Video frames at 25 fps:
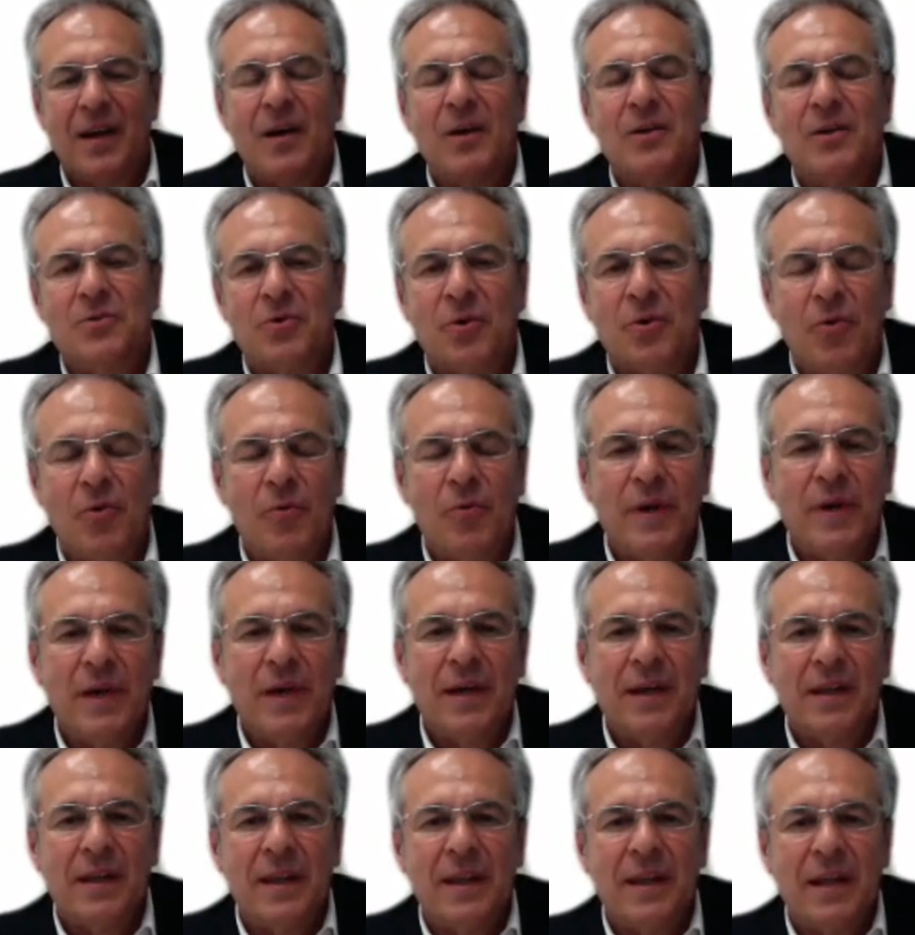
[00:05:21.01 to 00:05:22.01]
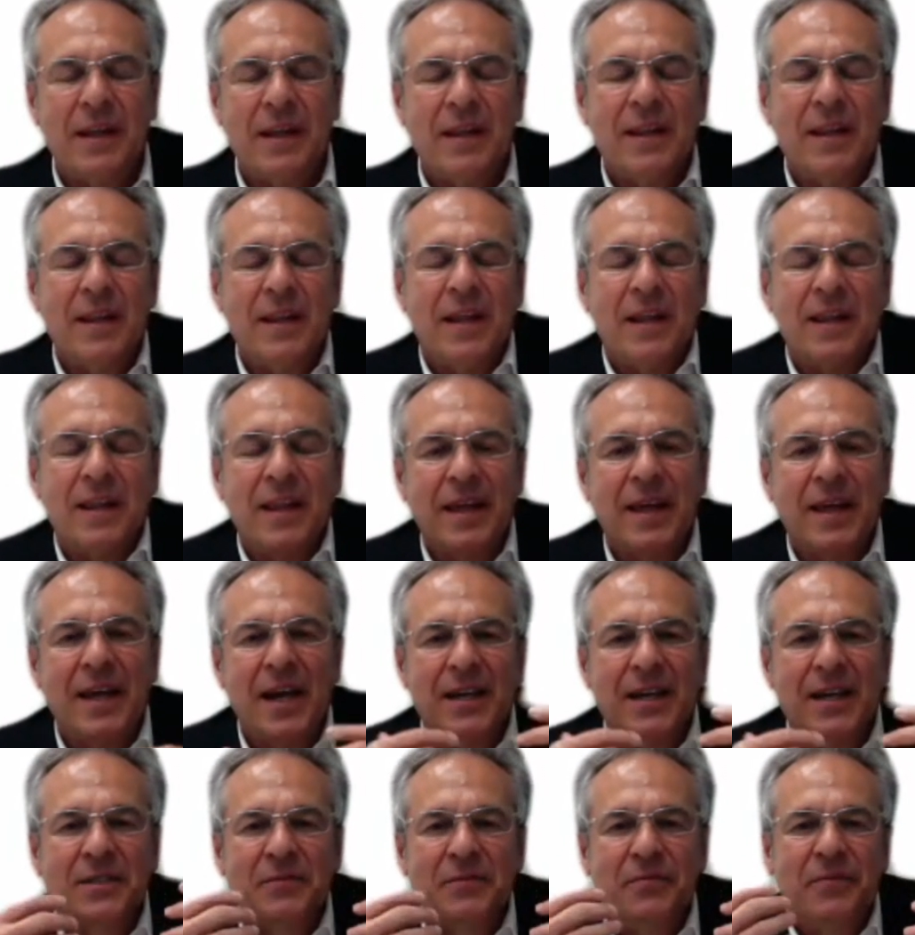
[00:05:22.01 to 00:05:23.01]
So the
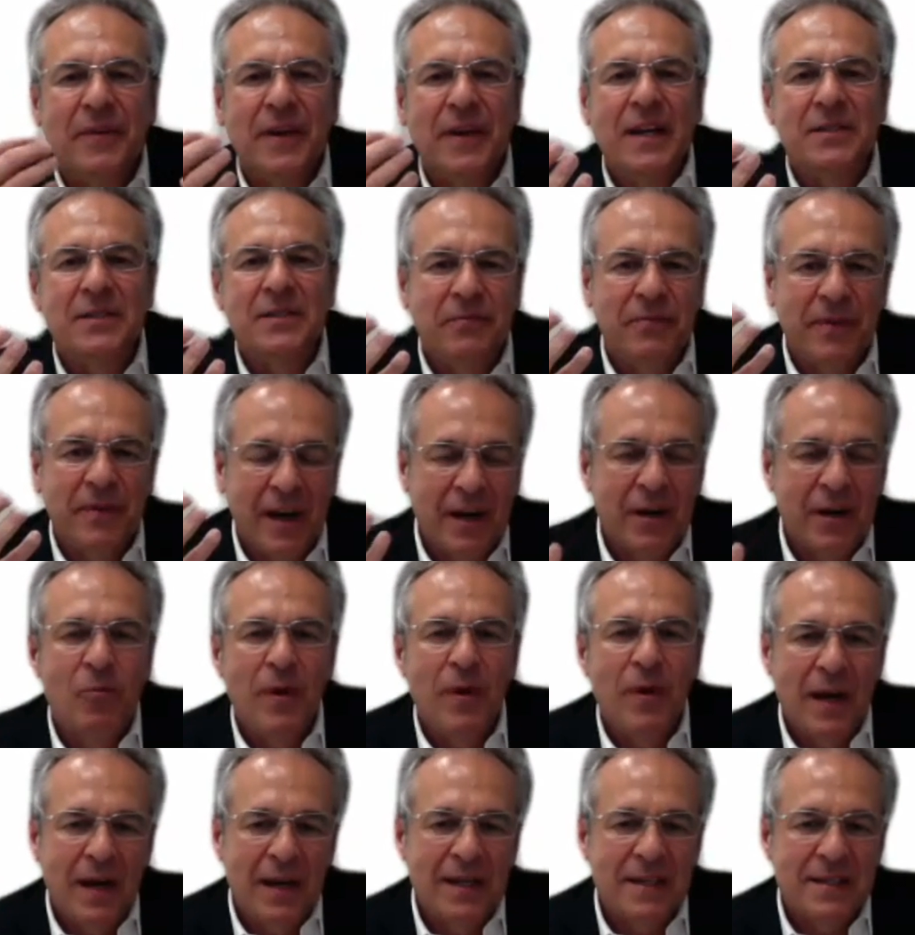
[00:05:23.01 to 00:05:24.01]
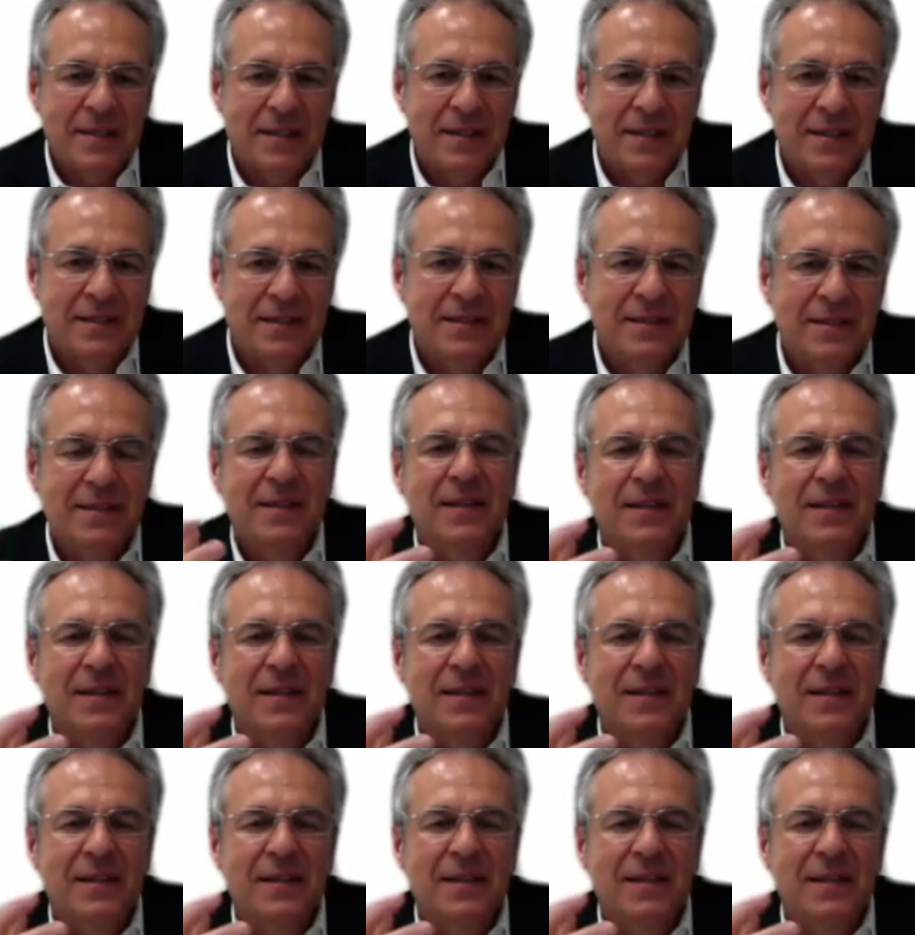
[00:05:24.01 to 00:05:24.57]
guest feels very well listened.